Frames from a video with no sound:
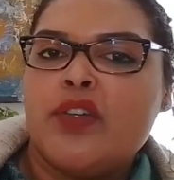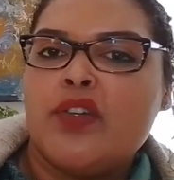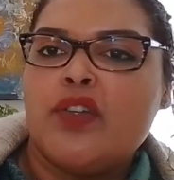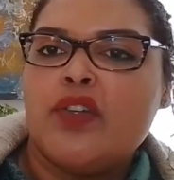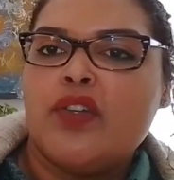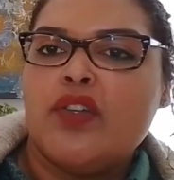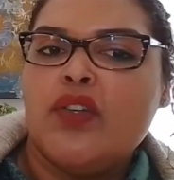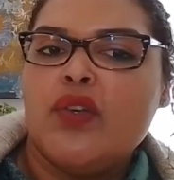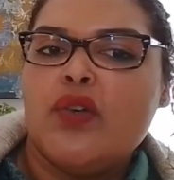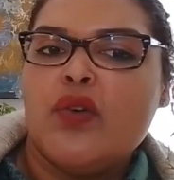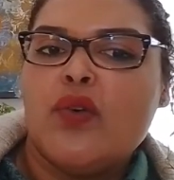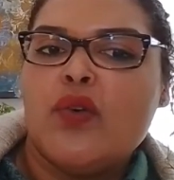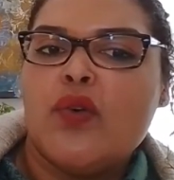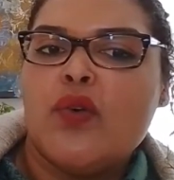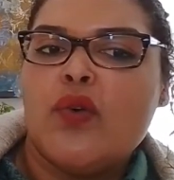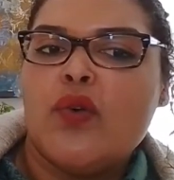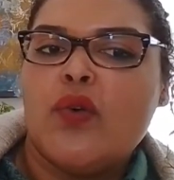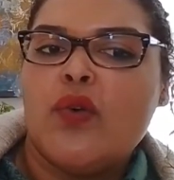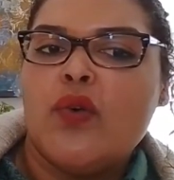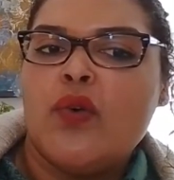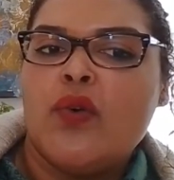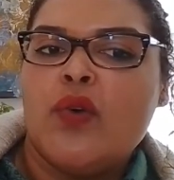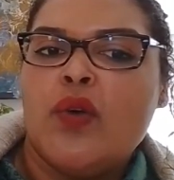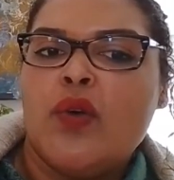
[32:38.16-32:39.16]

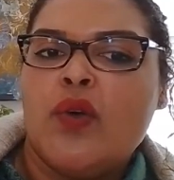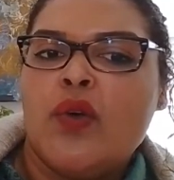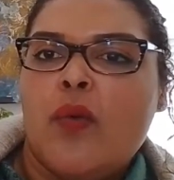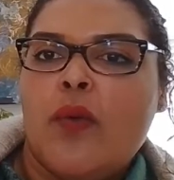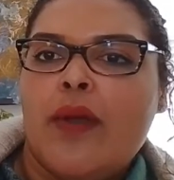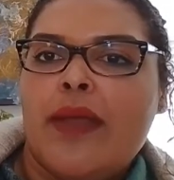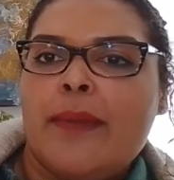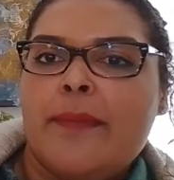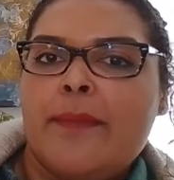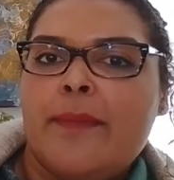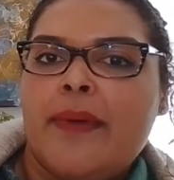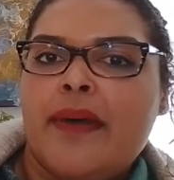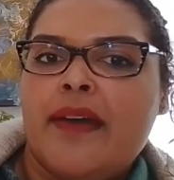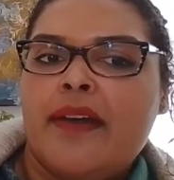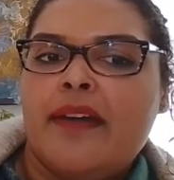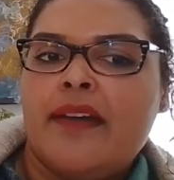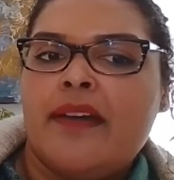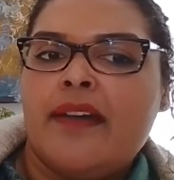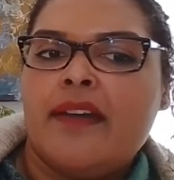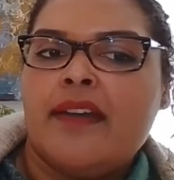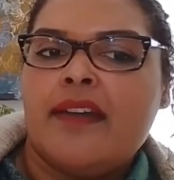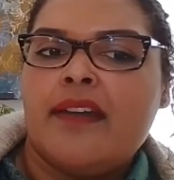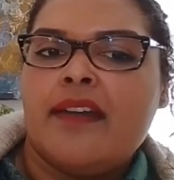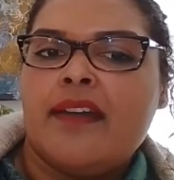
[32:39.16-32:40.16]
your
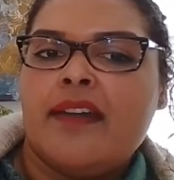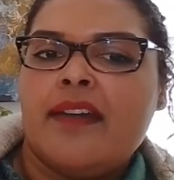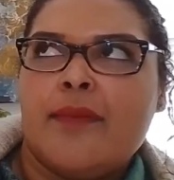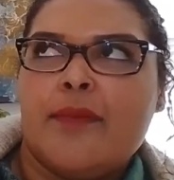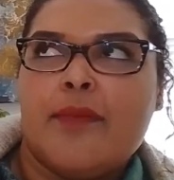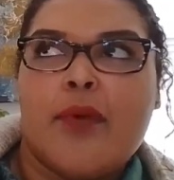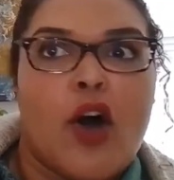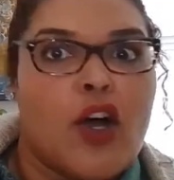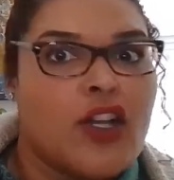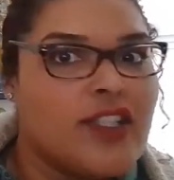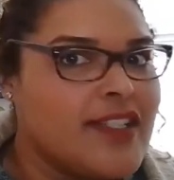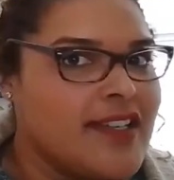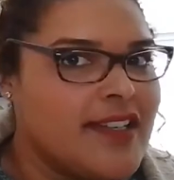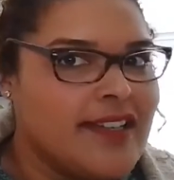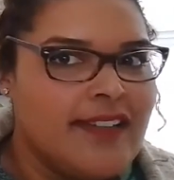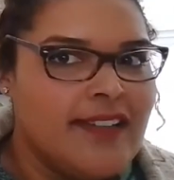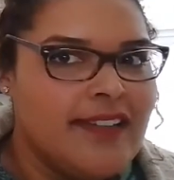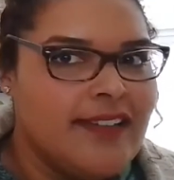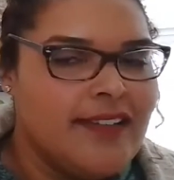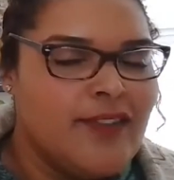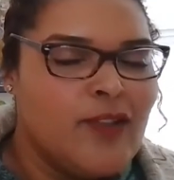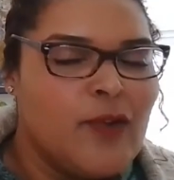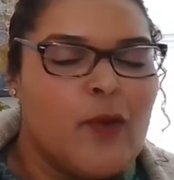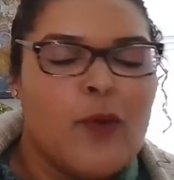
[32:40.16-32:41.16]

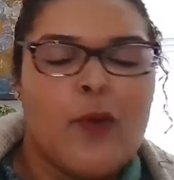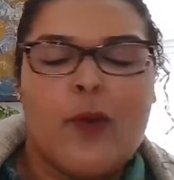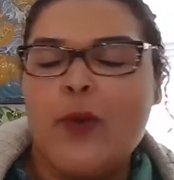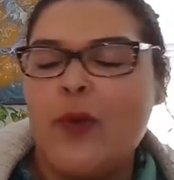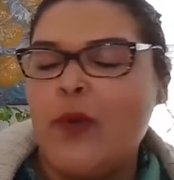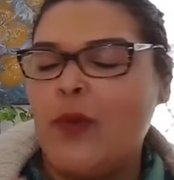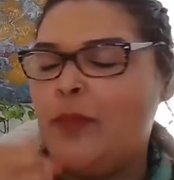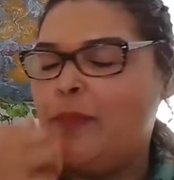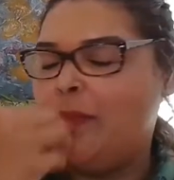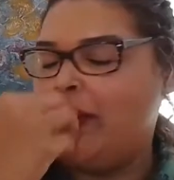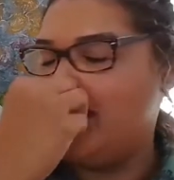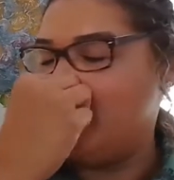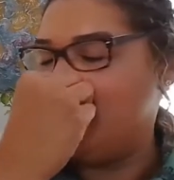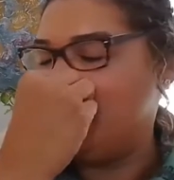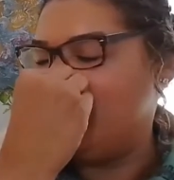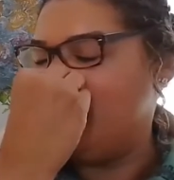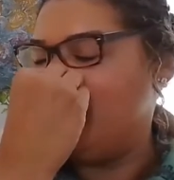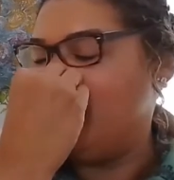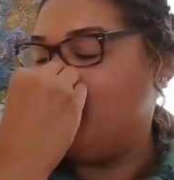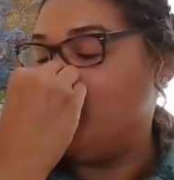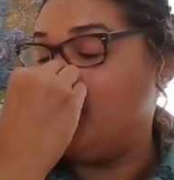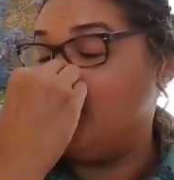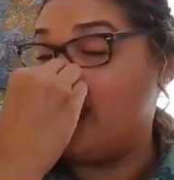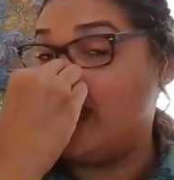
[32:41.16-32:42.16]
webmaster or person
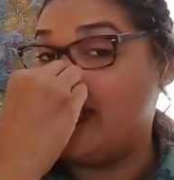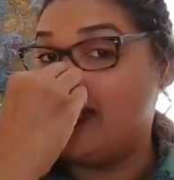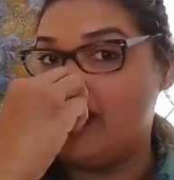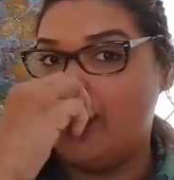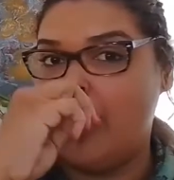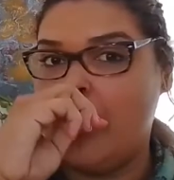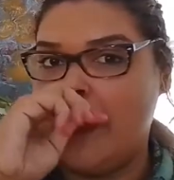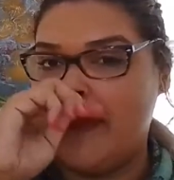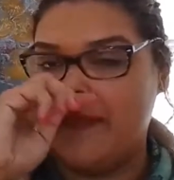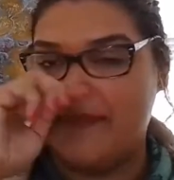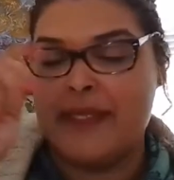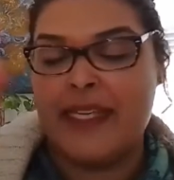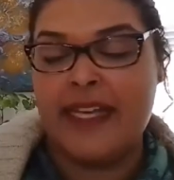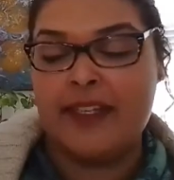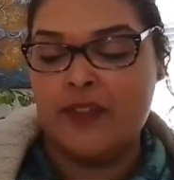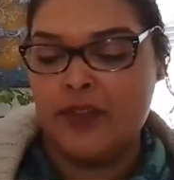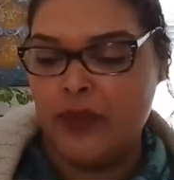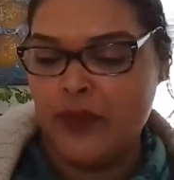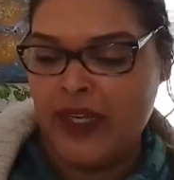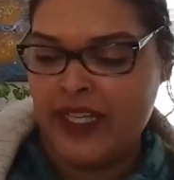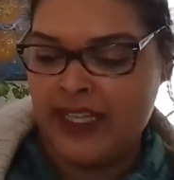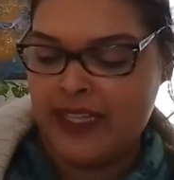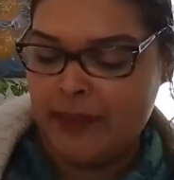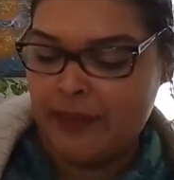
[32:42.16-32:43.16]
who does your website to
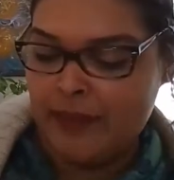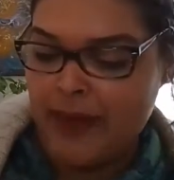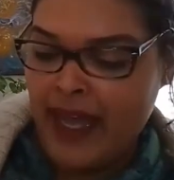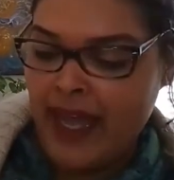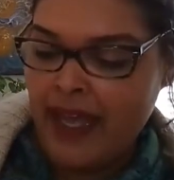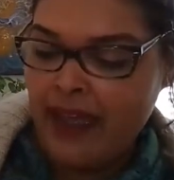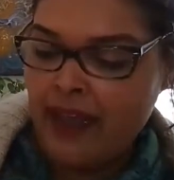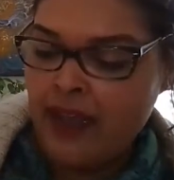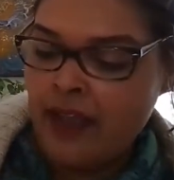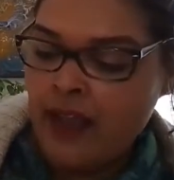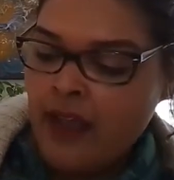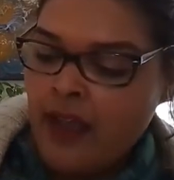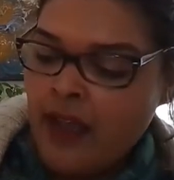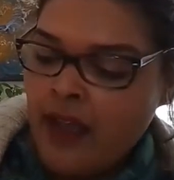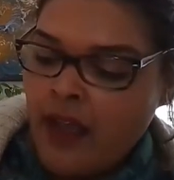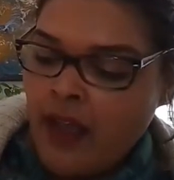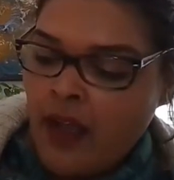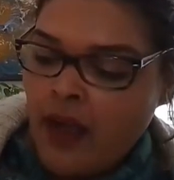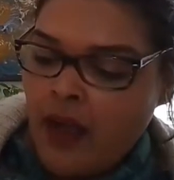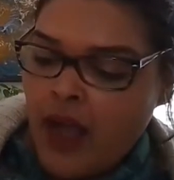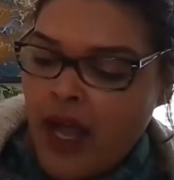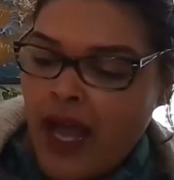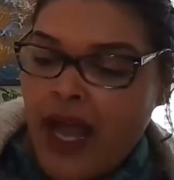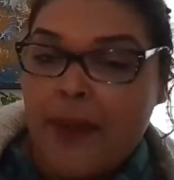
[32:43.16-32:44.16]
look at the back,
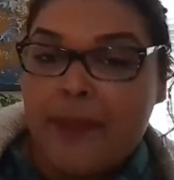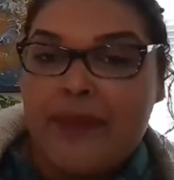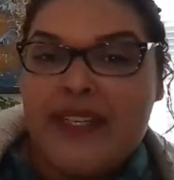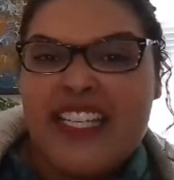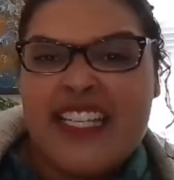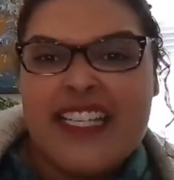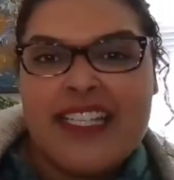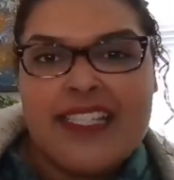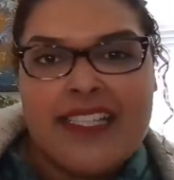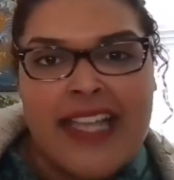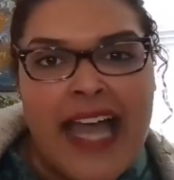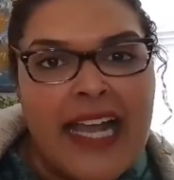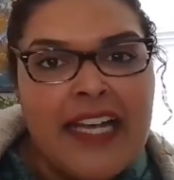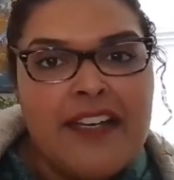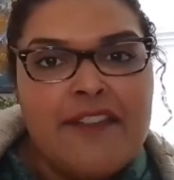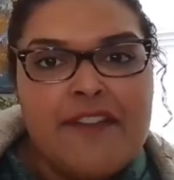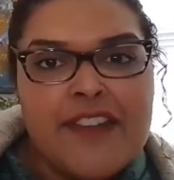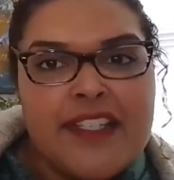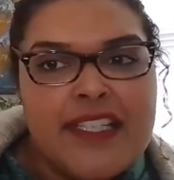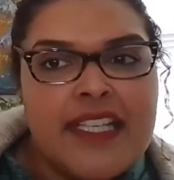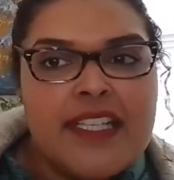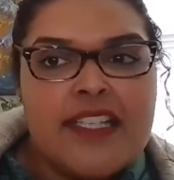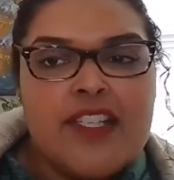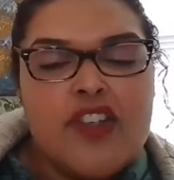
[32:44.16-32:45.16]
how many site
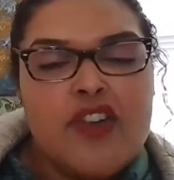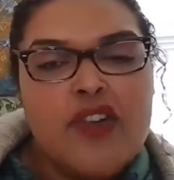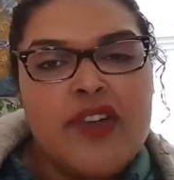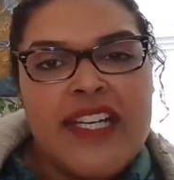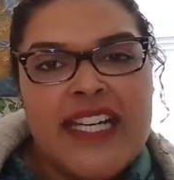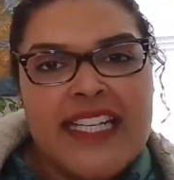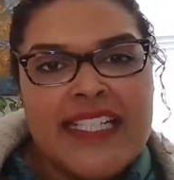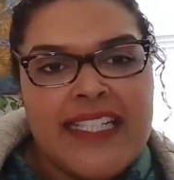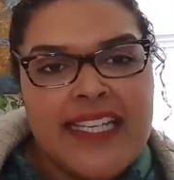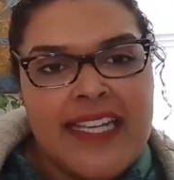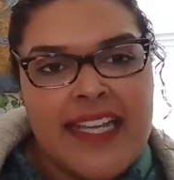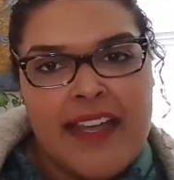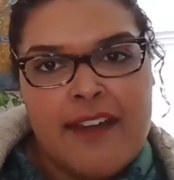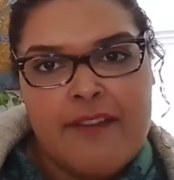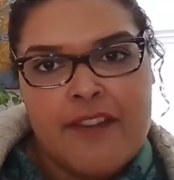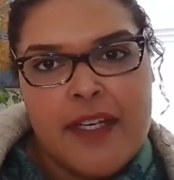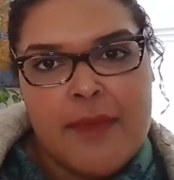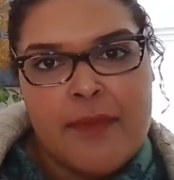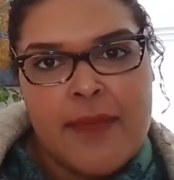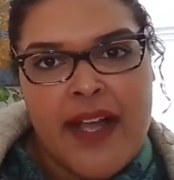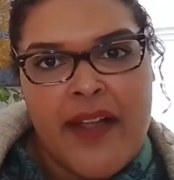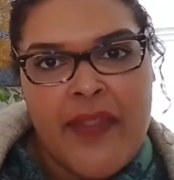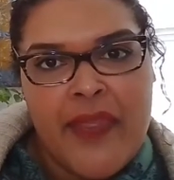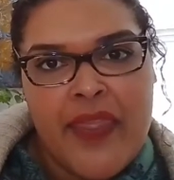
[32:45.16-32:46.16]
visits you're getting every
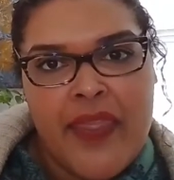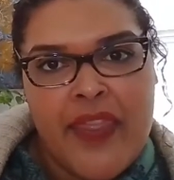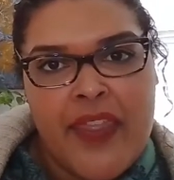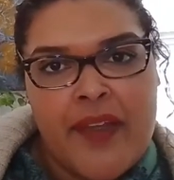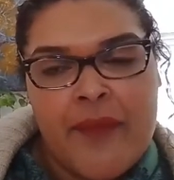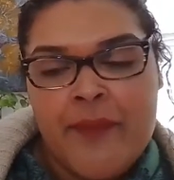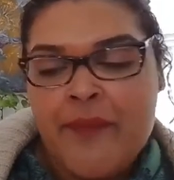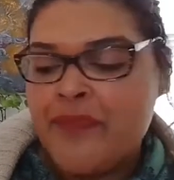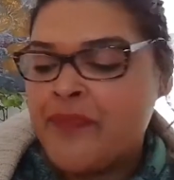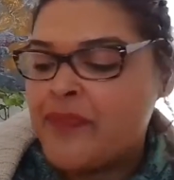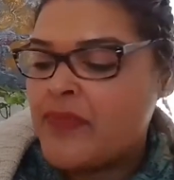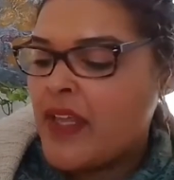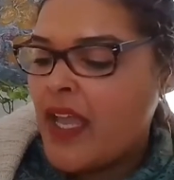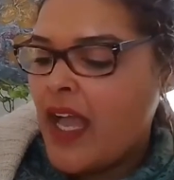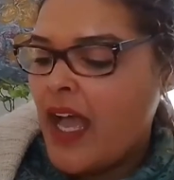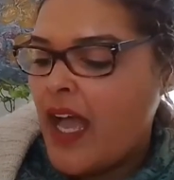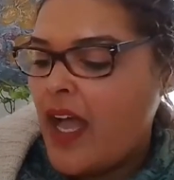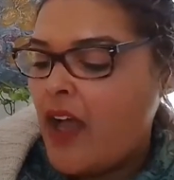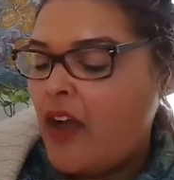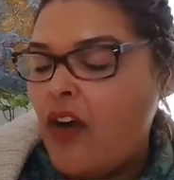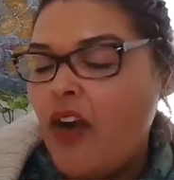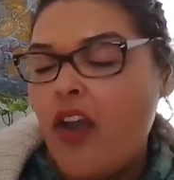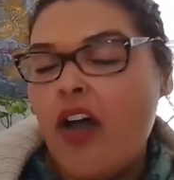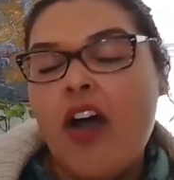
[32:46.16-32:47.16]
month,
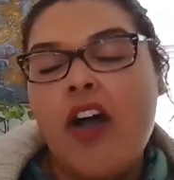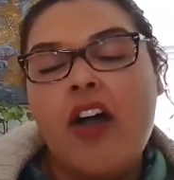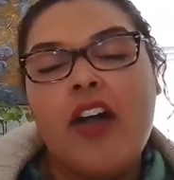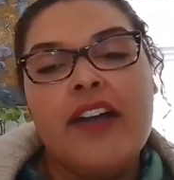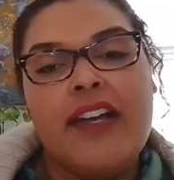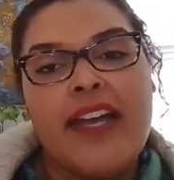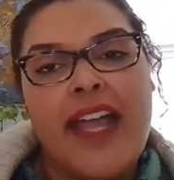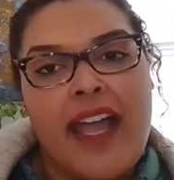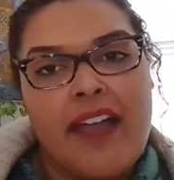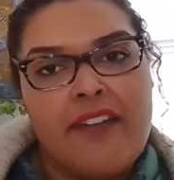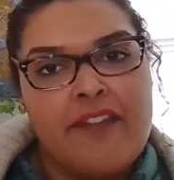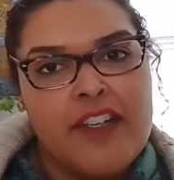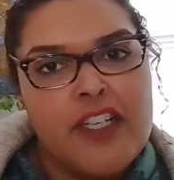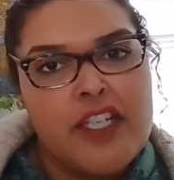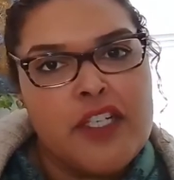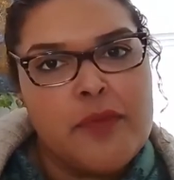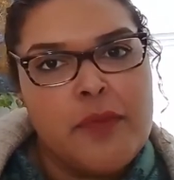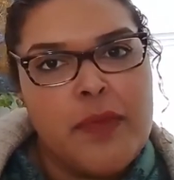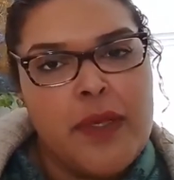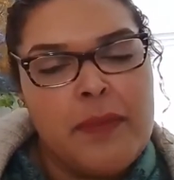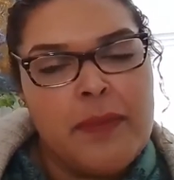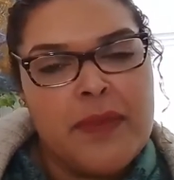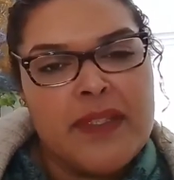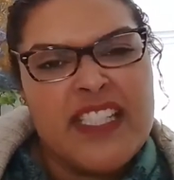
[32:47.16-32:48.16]
how long on average
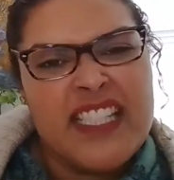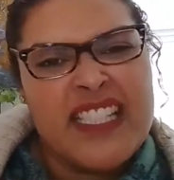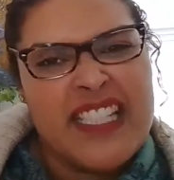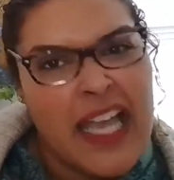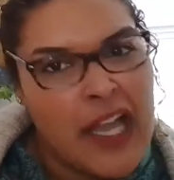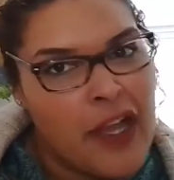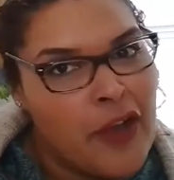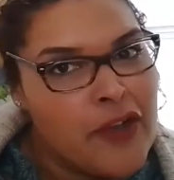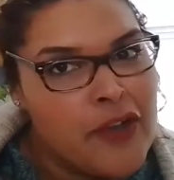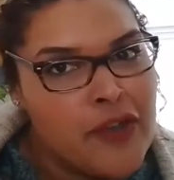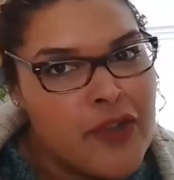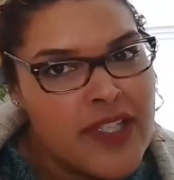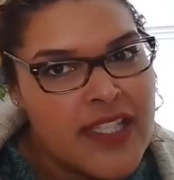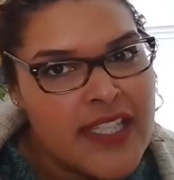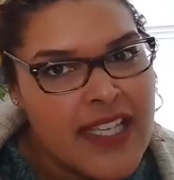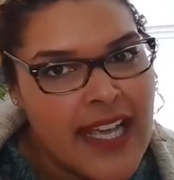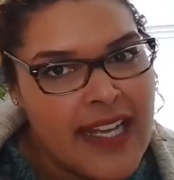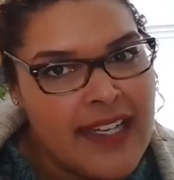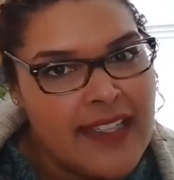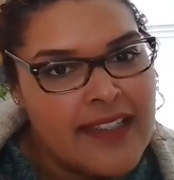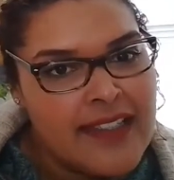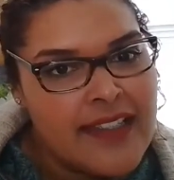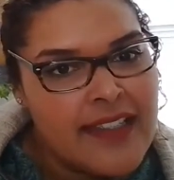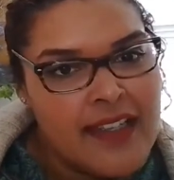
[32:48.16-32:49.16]
people stay on your site.